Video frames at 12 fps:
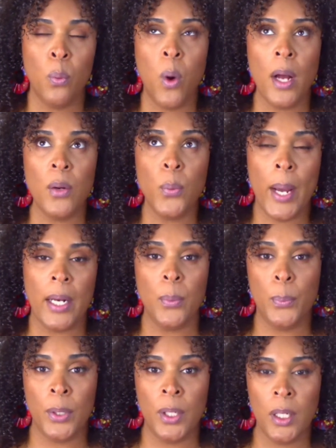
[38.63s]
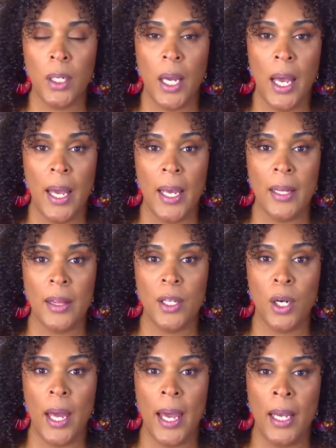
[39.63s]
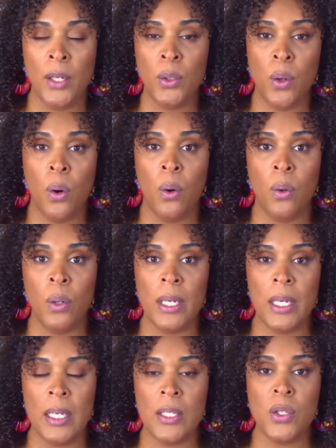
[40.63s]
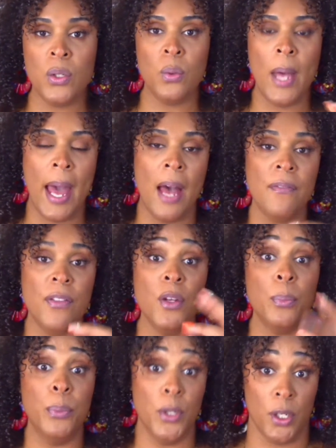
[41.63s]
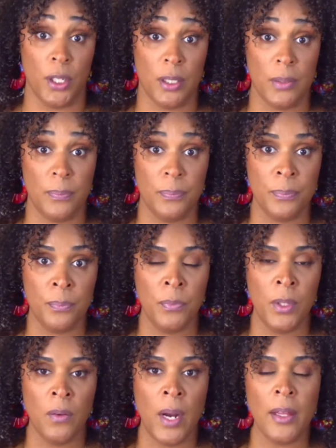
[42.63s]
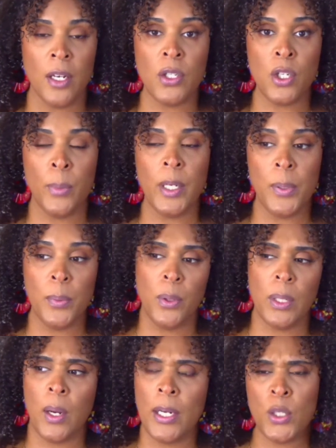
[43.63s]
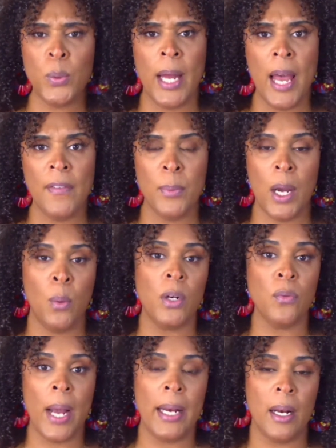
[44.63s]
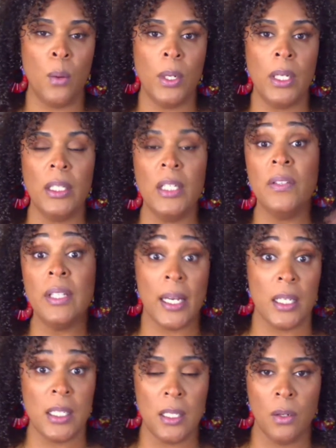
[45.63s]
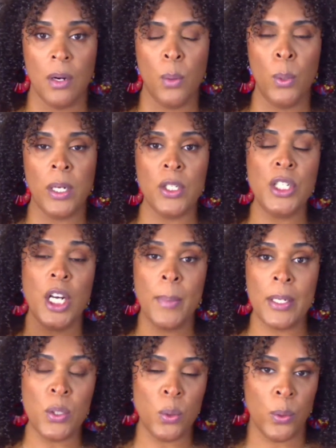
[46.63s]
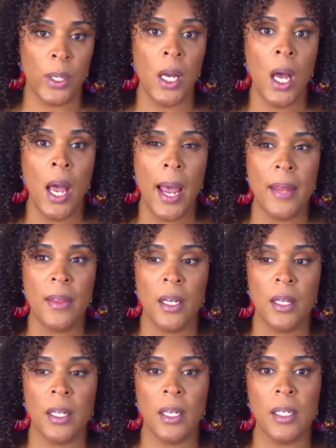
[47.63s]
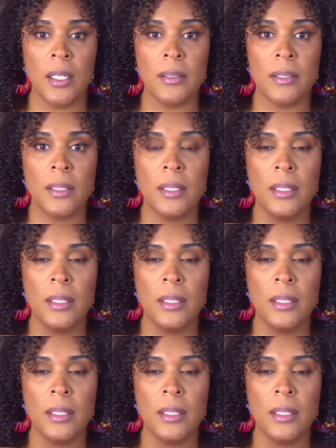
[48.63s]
want to write a book and the end goal is to have the book. Right. There are so many people who are like, I just want to have the book. I want to write it. I want to leave a legacy or I want to share my story. And the